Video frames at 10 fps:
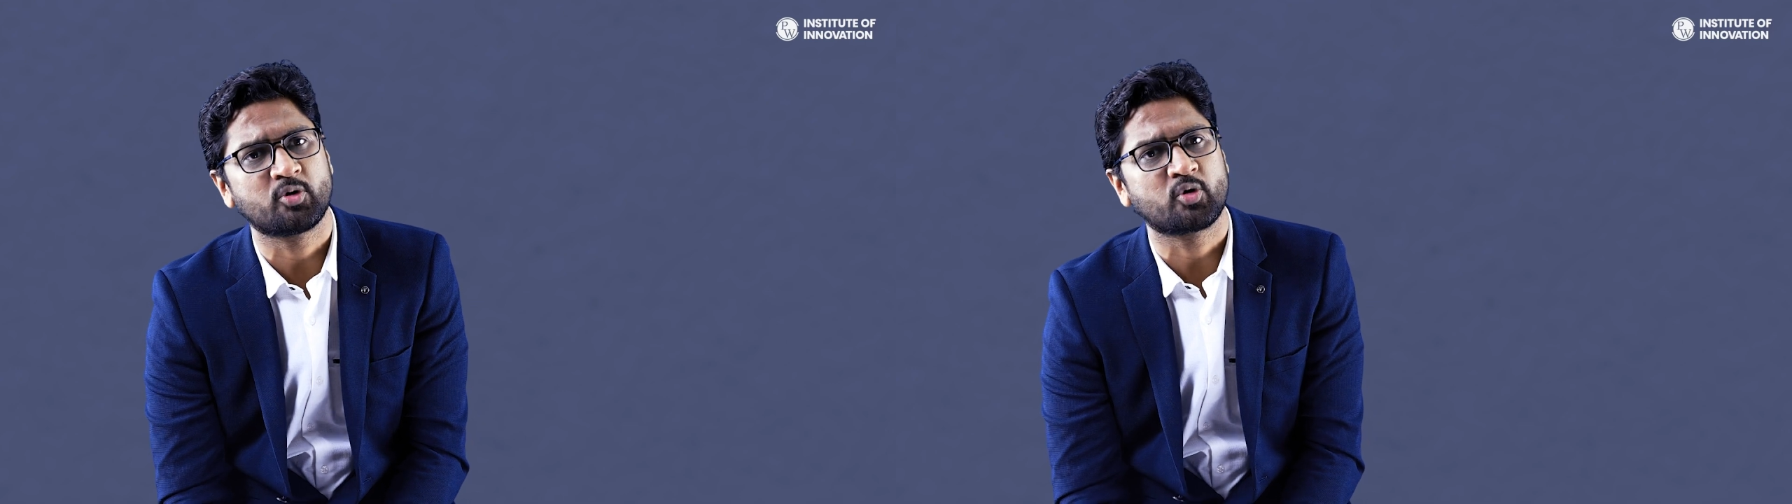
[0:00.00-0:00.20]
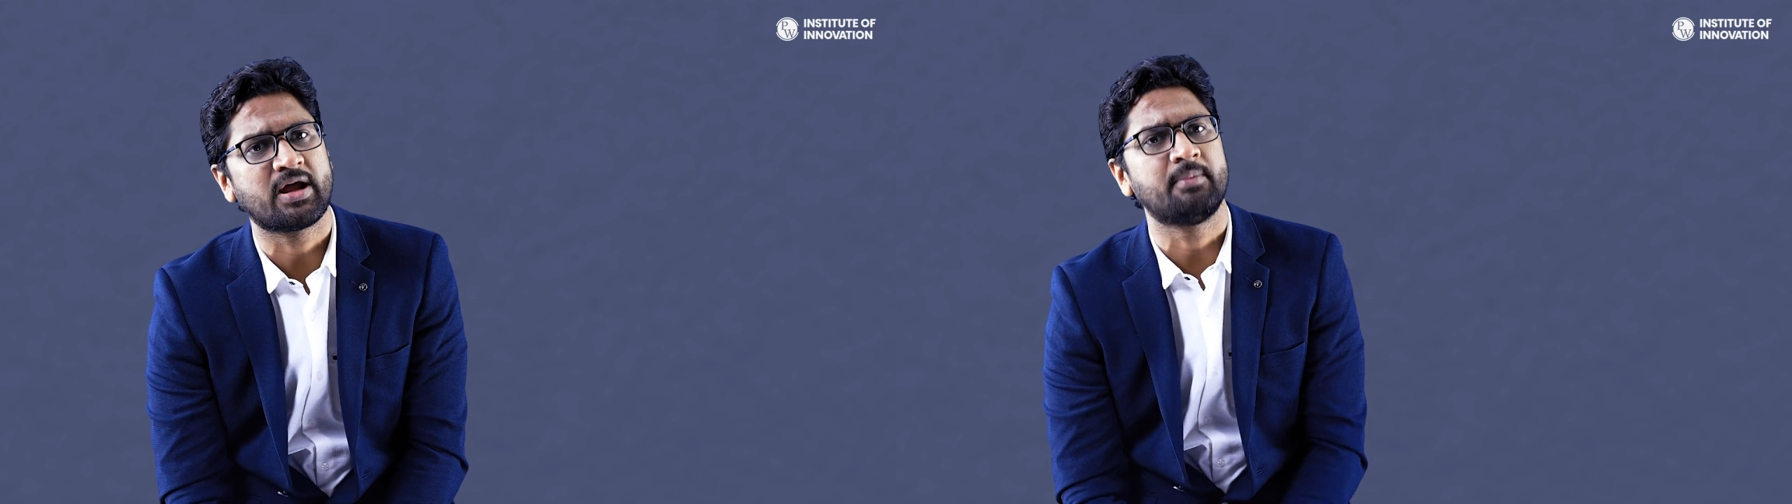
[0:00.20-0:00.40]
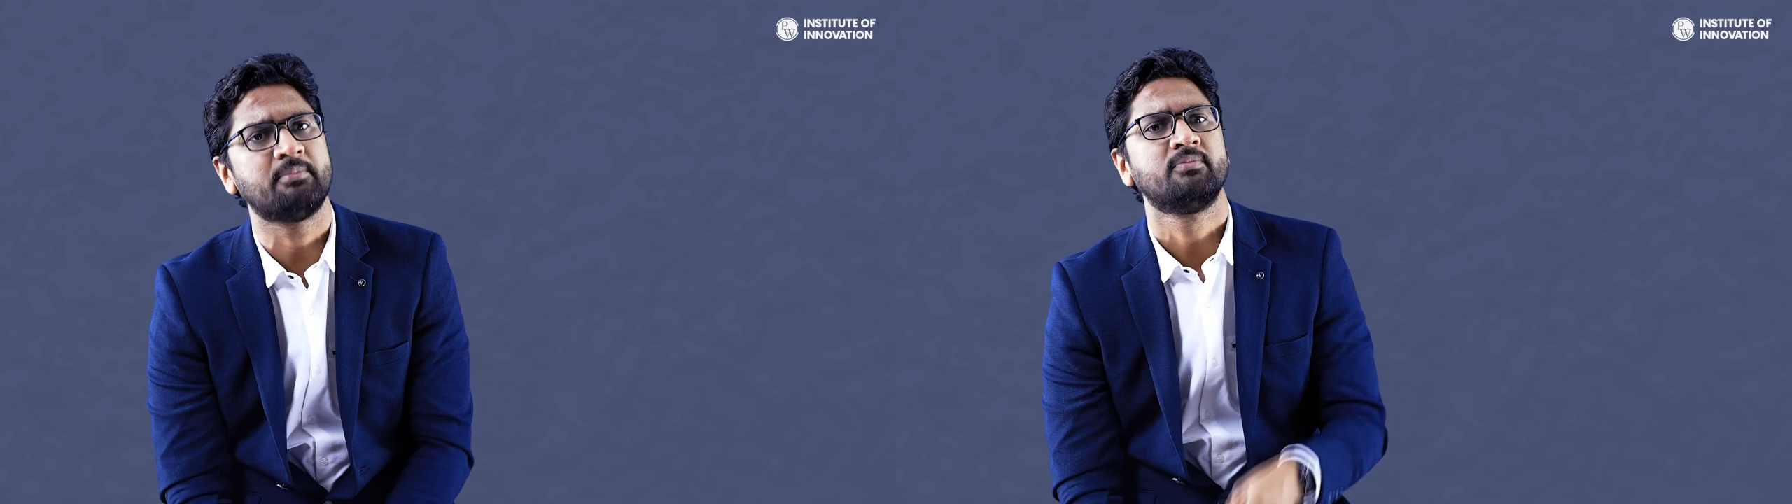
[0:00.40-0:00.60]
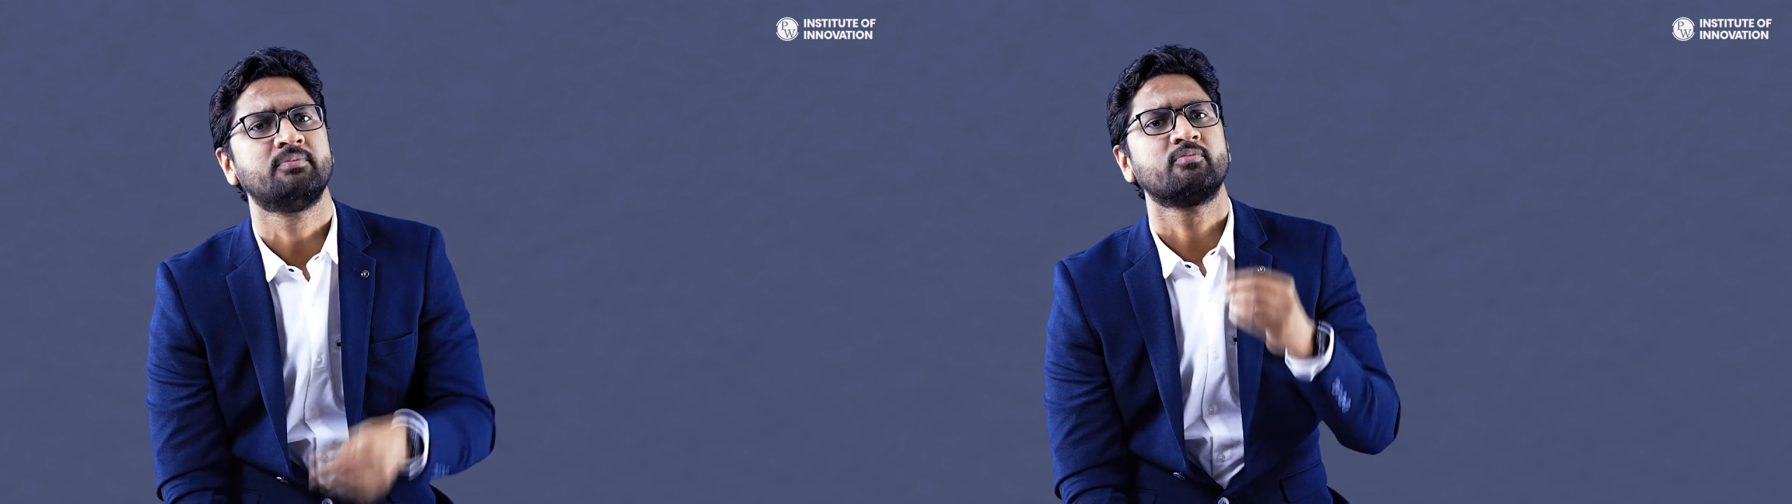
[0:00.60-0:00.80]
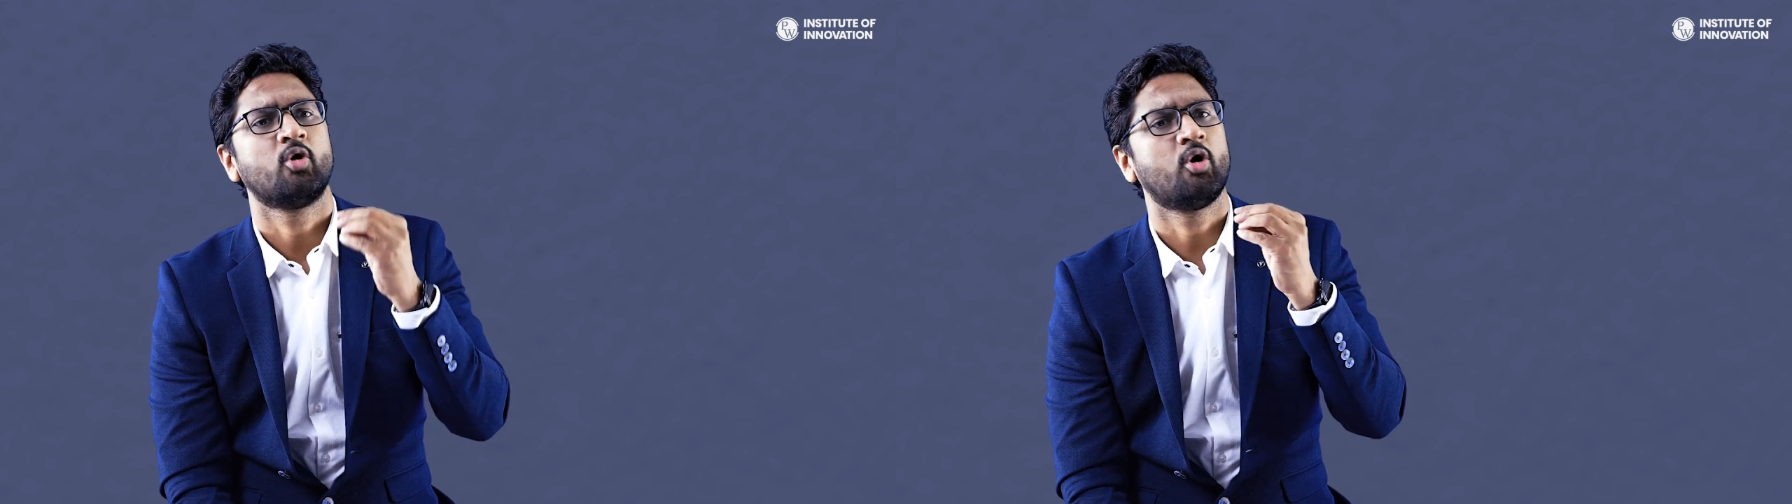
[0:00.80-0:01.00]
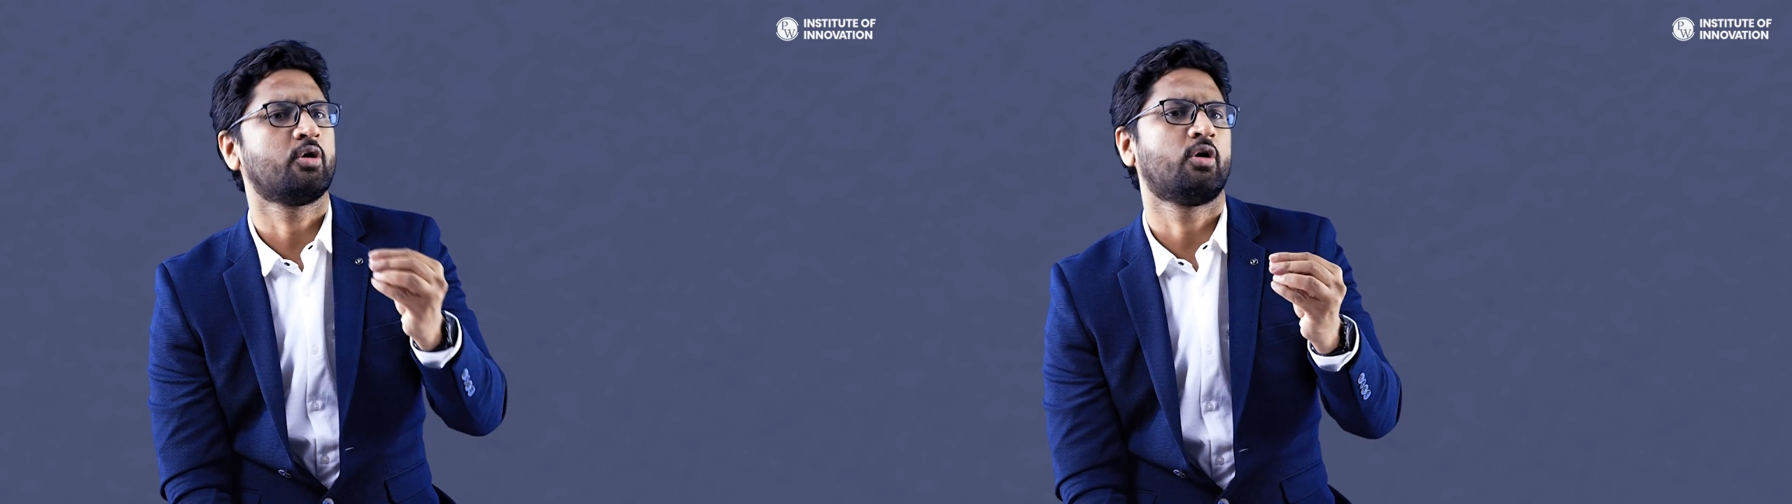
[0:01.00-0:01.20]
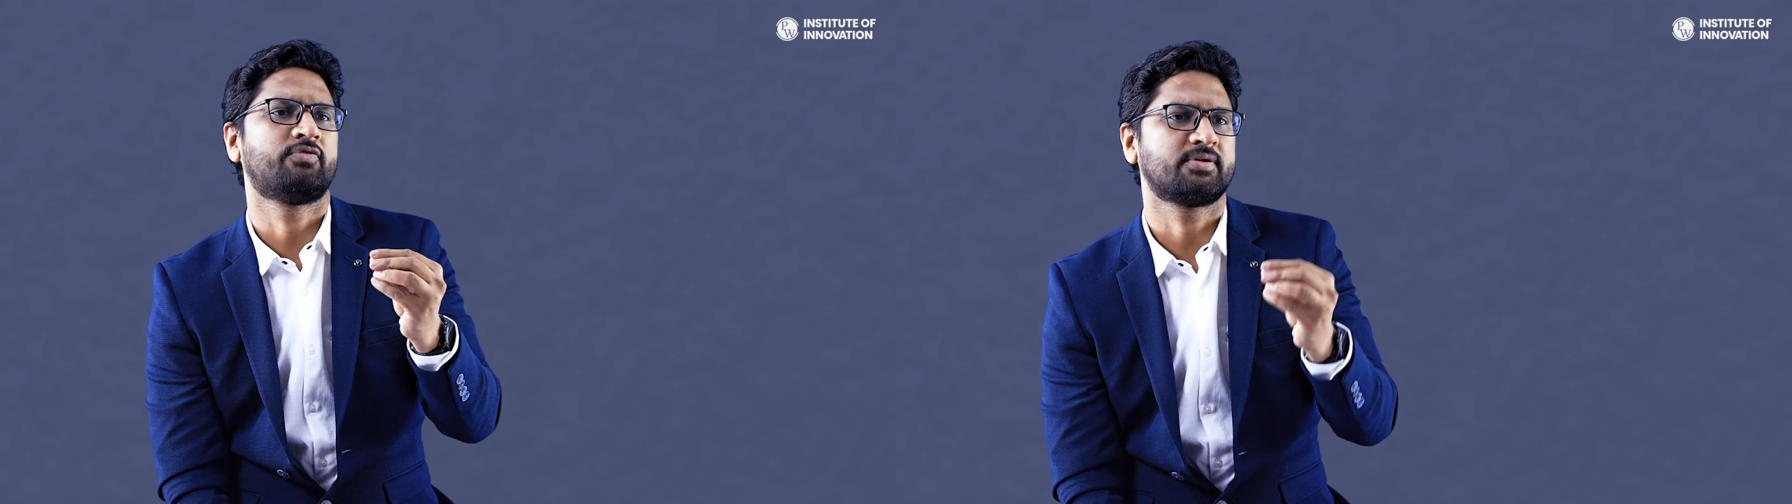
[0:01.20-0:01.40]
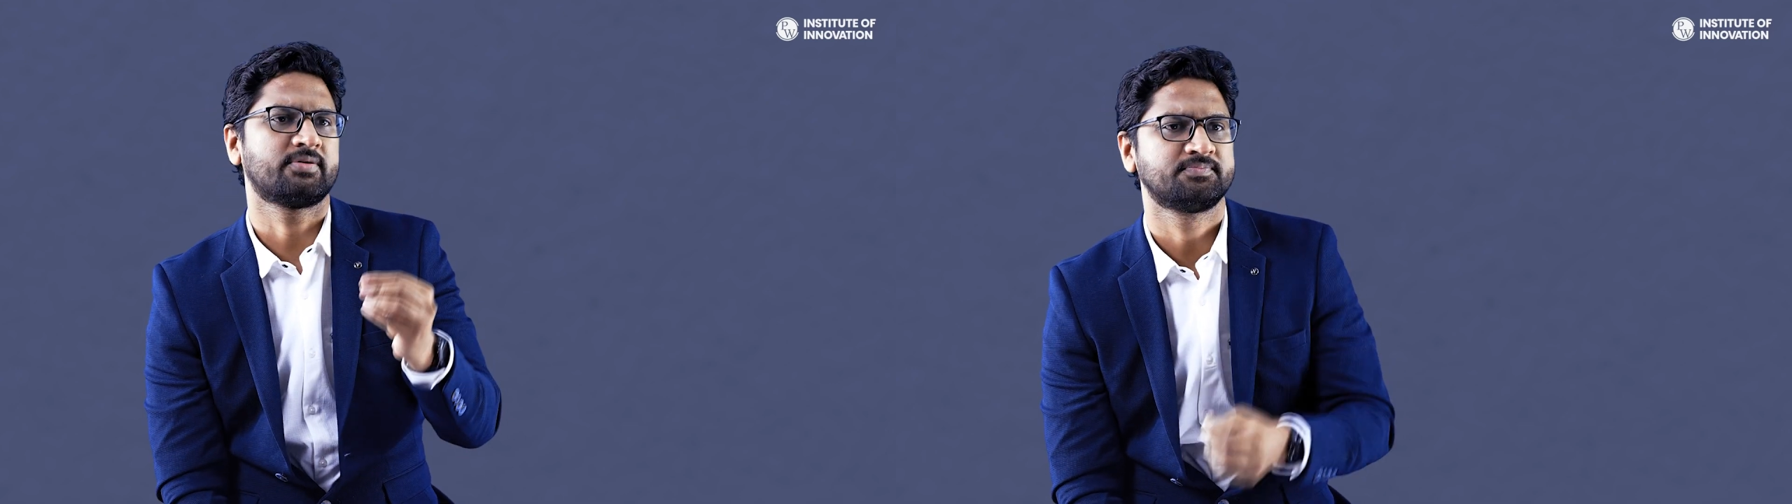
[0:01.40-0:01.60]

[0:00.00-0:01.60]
program on offer.